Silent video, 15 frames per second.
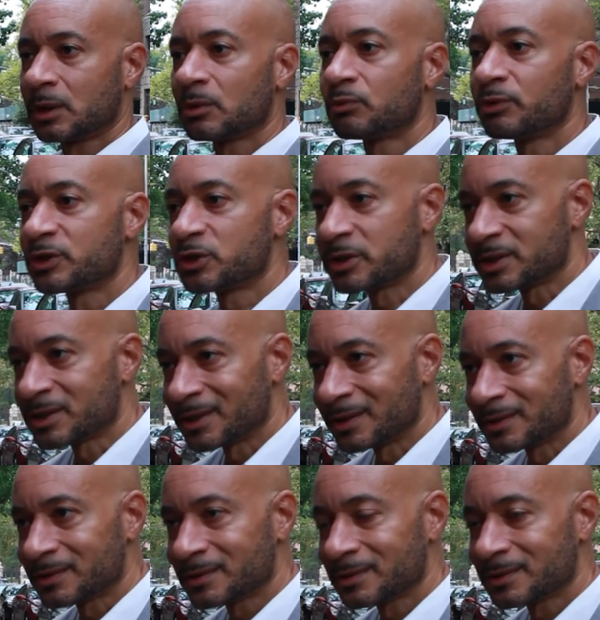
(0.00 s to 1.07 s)
Richardson.
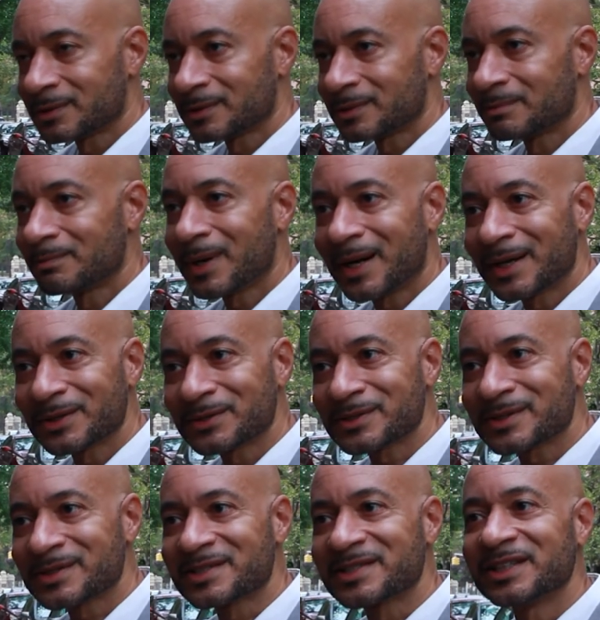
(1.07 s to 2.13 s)
Miles
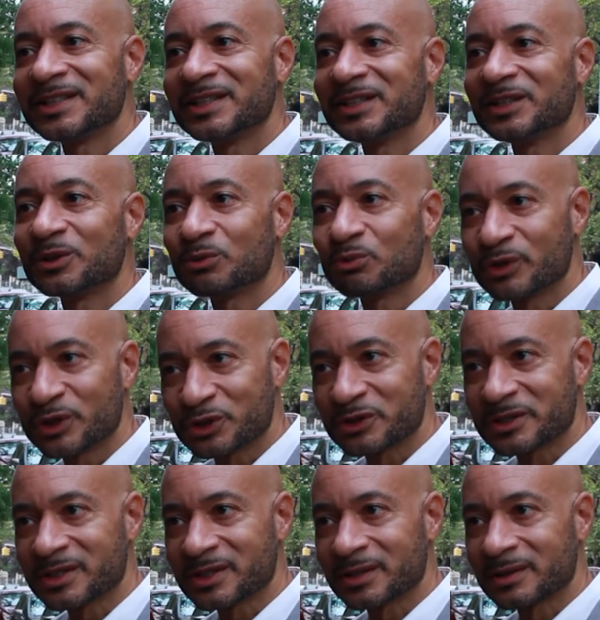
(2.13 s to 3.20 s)
C.
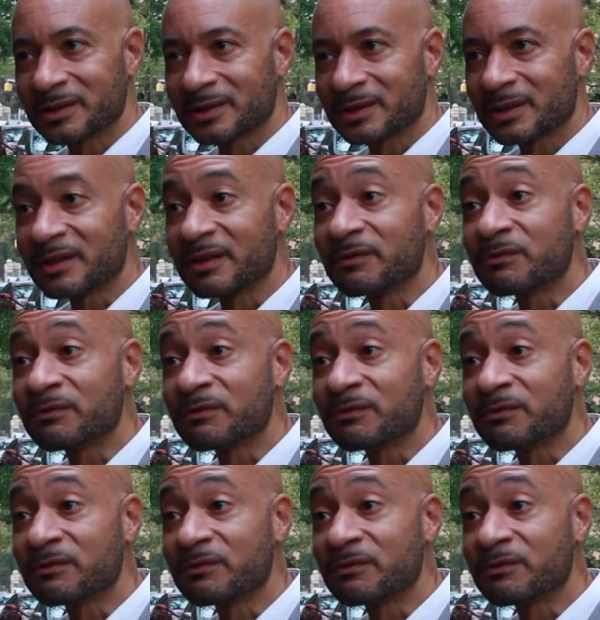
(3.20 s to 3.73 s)
Richardson, the